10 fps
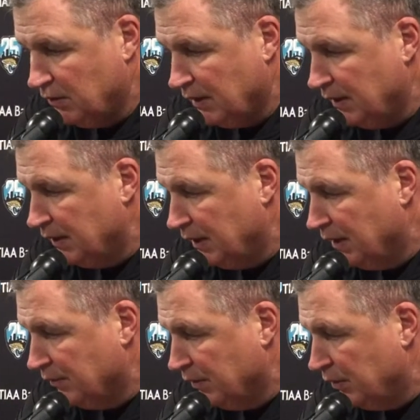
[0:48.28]
getting
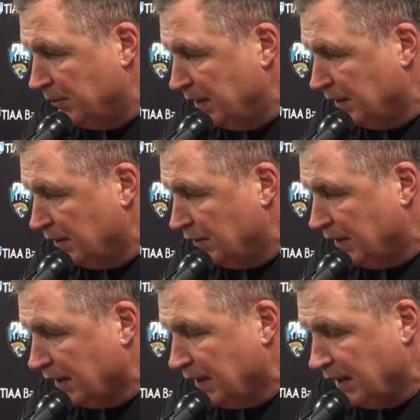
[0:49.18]
together a little bit,
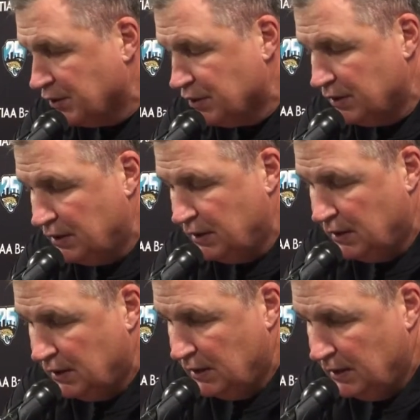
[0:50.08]
that connection.
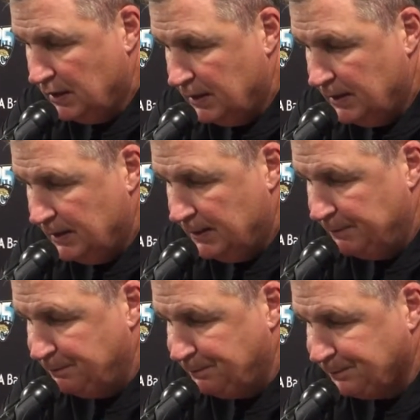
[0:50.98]

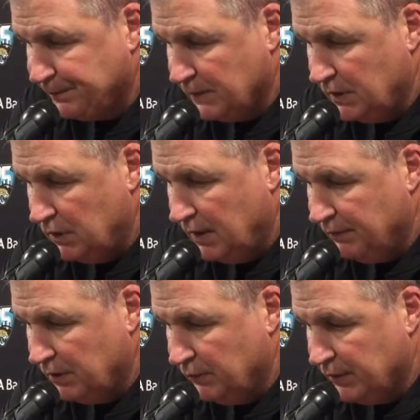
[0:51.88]

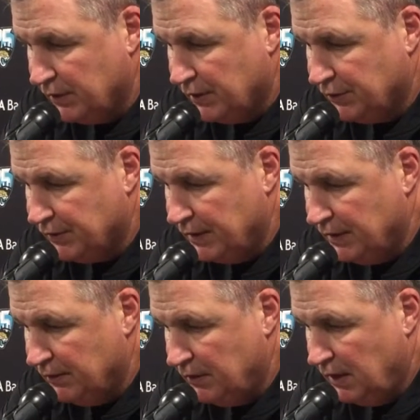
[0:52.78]
Obviously with the
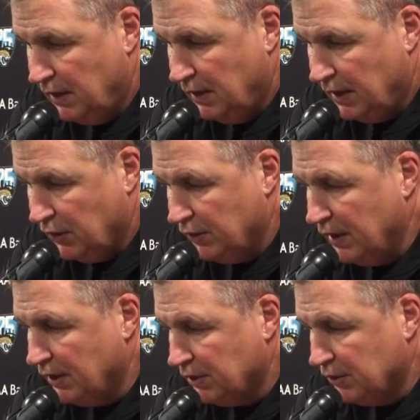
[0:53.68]
touchdown. I thought
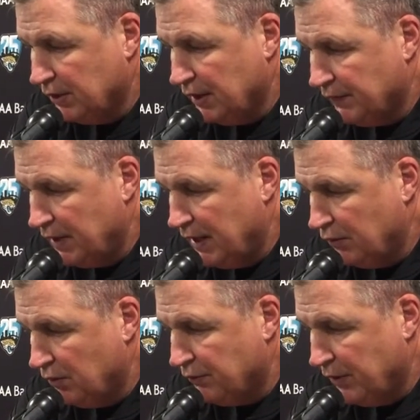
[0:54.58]
the next series after that,
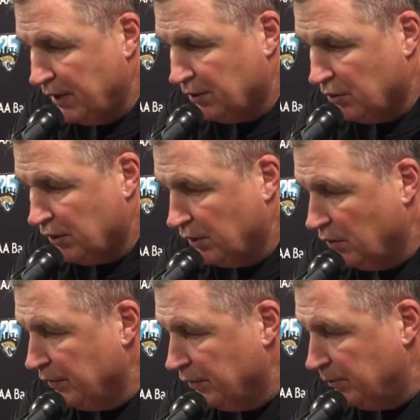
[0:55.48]
I thought Fournette started to
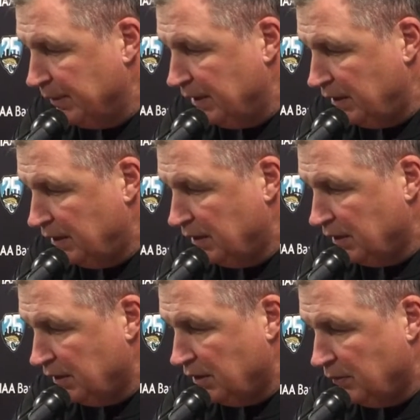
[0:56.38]
go a little bit.
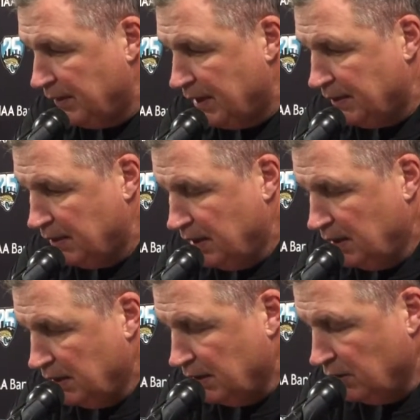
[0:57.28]

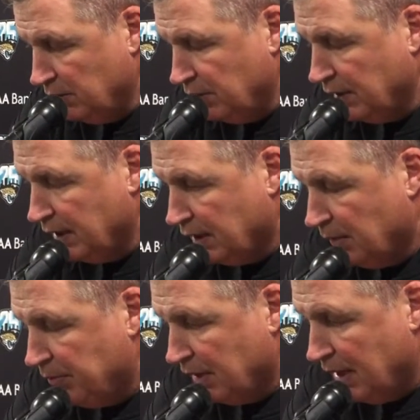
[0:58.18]
We're looking at a
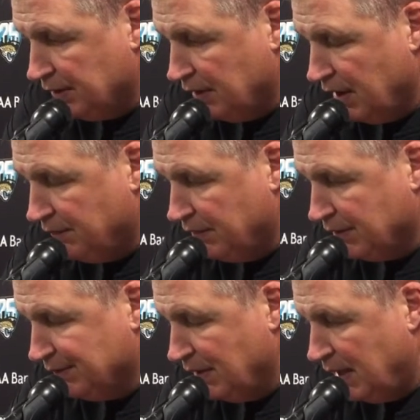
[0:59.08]
couple guys in the
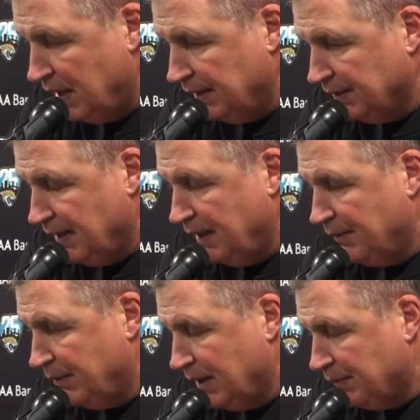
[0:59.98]
offensive line.
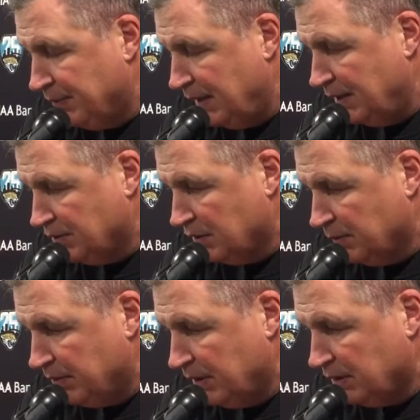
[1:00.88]
Cam, we had a plan just
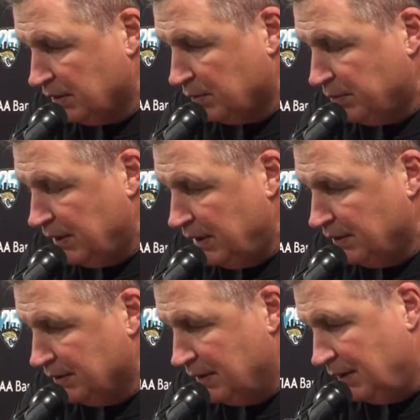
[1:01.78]
to play six
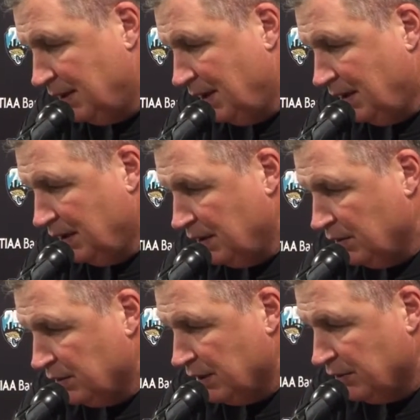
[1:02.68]
plays, and then,
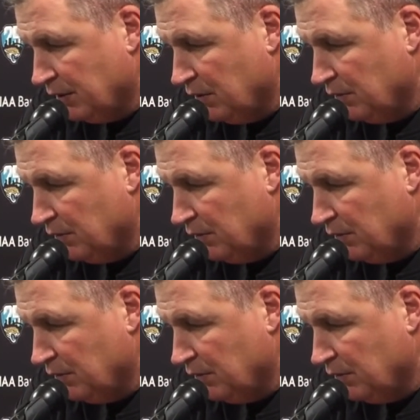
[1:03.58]
Cedric